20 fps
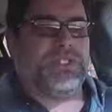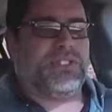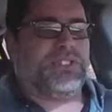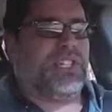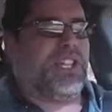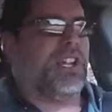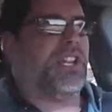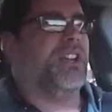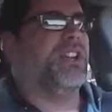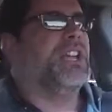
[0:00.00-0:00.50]

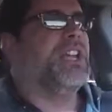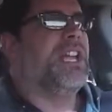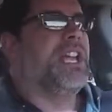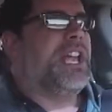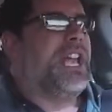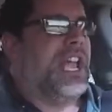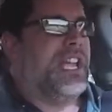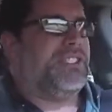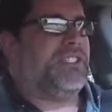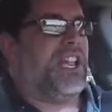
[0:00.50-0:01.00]
steer,
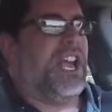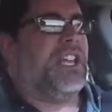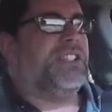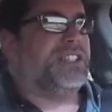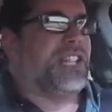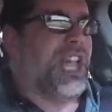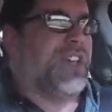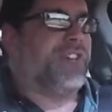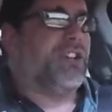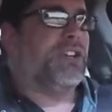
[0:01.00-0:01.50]
it
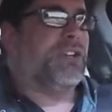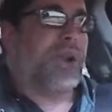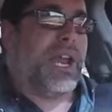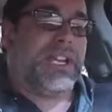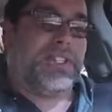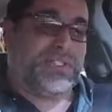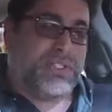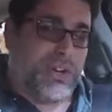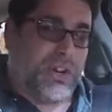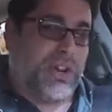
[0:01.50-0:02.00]
does have a
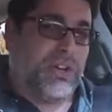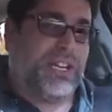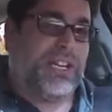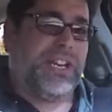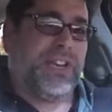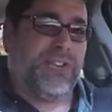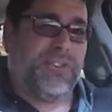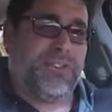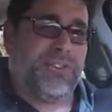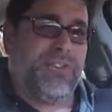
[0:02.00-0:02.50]
great turn in
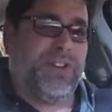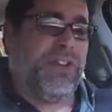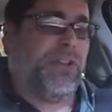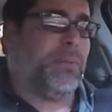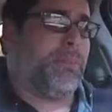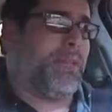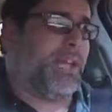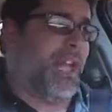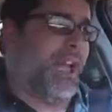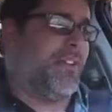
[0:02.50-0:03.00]
and feel
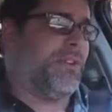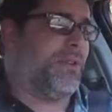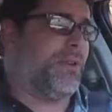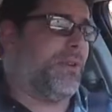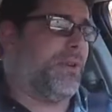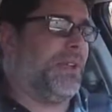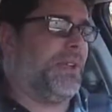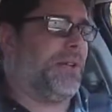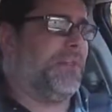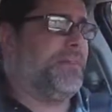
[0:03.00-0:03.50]
behind the
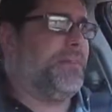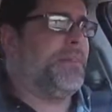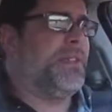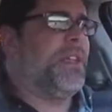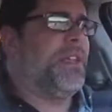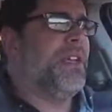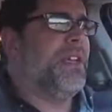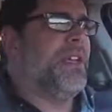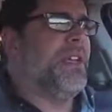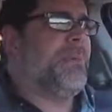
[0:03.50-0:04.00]
wheel.
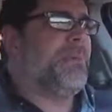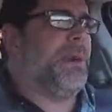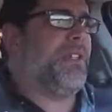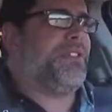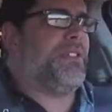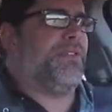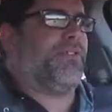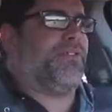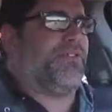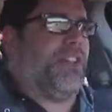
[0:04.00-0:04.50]

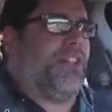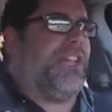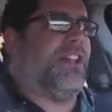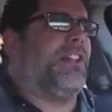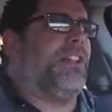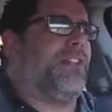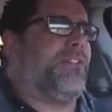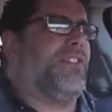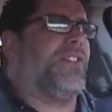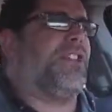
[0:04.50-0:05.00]
But the
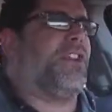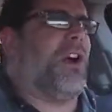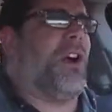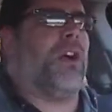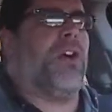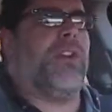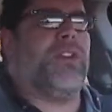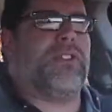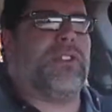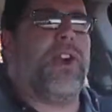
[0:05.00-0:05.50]
feel of the
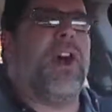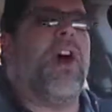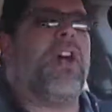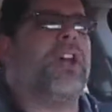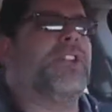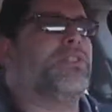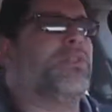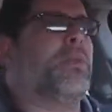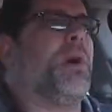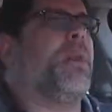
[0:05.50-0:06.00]
car overall
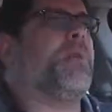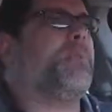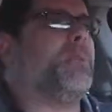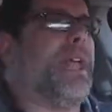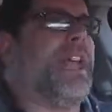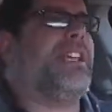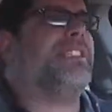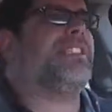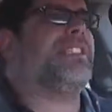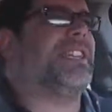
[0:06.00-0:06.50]
is what
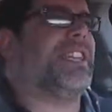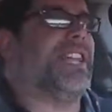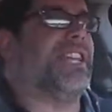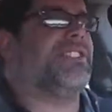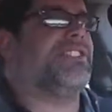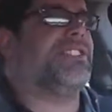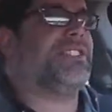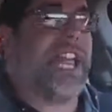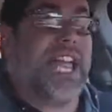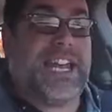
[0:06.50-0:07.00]
makes
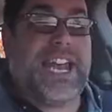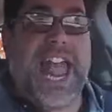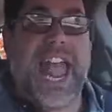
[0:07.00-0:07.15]
this an